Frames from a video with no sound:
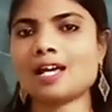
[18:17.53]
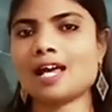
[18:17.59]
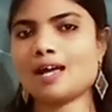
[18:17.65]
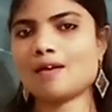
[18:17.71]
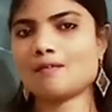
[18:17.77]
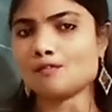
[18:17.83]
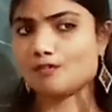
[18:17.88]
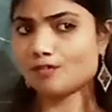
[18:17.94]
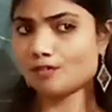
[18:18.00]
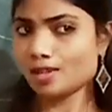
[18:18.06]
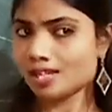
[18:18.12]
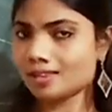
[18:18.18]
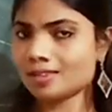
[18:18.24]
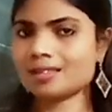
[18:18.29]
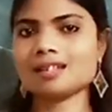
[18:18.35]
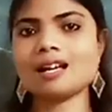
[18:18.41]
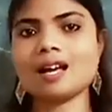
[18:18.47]
with
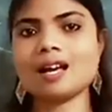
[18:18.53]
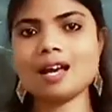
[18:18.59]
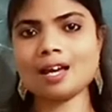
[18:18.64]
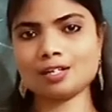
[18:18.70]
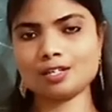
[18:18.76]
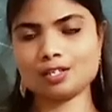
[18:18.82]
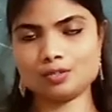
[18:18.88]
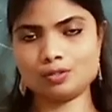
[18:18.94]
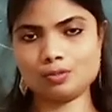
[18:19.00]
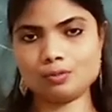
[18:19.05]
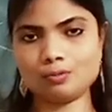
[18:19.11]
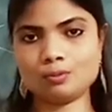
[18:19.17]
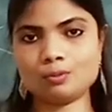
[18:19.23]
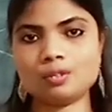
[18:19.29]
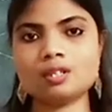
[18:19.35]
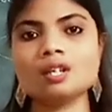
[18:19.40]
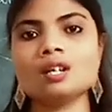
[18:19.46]
attitude,
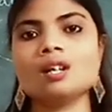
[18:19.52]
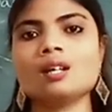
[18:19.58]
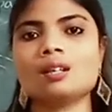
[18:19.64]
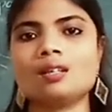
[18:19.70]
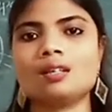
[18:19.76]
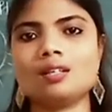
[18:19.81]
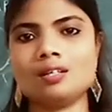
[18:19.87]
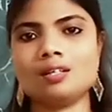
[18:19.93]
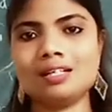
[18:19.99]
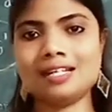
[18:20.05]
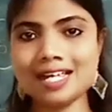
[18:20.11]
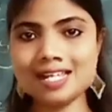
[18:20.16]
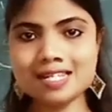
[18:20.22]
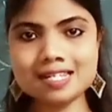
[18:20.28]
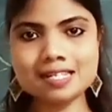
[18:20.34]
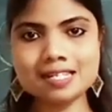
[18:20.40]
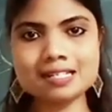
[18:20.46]
the
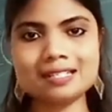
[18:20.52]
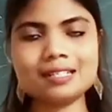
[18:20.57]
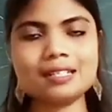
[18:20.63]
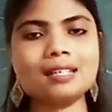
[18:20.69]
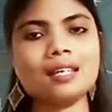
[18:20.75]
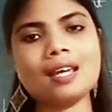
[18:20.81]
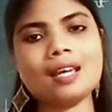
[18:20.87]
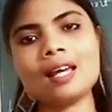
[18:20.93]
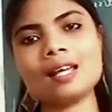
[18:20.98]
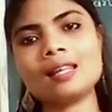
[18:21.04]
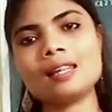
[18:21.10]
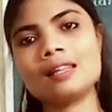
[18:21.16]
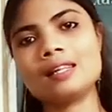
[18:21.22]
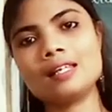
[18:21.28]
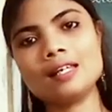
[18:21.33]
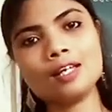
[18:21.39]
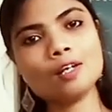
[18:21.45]
density, and
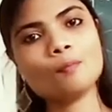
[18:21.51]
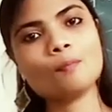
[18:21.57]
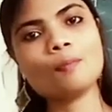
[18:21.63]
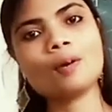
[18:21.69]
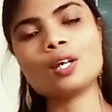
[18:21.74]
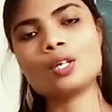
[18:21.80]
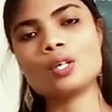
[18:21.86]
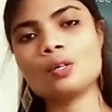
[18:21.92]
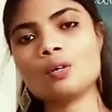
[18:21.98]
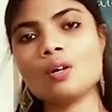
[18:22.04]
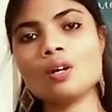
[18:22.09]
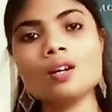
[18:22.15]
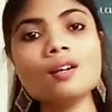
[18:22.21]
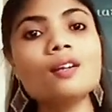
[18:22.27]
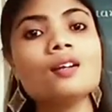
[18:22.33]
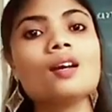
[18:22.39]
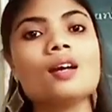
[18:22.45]
thereby your
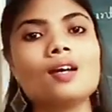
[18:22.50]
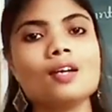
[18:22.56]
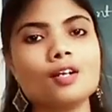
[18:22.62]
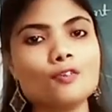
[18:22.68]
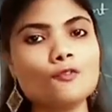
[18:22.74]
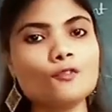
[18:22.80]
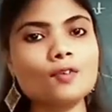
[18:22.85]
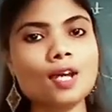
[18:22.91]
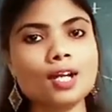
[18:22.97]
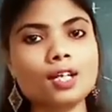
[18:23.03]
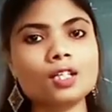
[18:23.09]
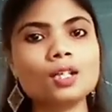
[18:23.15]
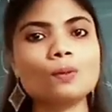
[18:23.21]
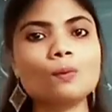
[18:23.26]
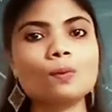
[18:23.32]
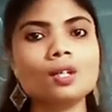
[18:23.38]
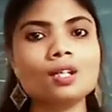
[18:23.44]
refractive
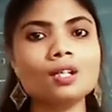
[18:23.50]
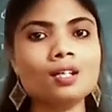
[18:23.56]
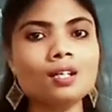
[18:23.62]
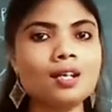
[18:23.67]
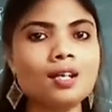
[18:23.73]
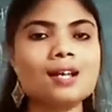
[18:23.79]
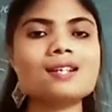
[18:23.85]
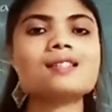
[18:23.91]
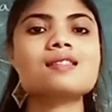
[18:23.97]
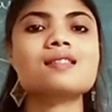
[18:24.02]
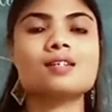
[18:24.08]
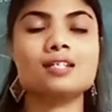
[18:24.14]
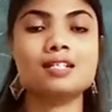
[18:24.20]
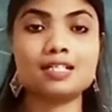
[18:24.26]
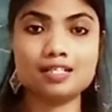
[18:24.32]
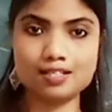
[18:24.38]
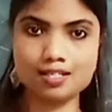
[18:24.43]
index
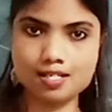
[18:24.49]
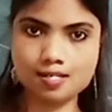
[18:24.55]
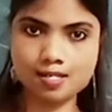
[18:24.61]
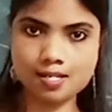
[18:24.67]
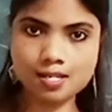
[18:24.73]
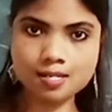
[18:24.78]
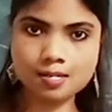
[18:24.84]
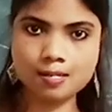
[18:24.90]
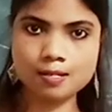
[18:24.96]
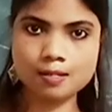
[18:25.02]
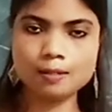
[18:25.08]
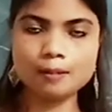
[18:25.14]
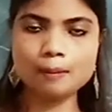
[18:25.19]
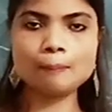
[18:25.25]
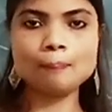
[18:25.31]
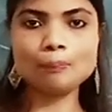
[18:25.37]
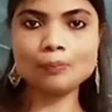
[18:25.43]
decreases.
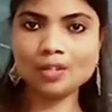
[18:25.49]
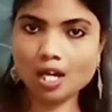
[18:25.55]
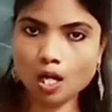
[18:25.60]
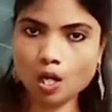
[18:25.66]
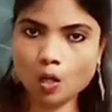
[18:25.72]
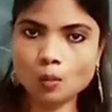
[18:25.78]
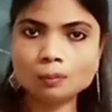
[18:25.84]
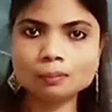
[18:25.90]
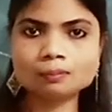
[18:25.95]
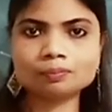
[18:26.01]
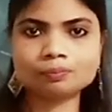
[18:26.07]
Now,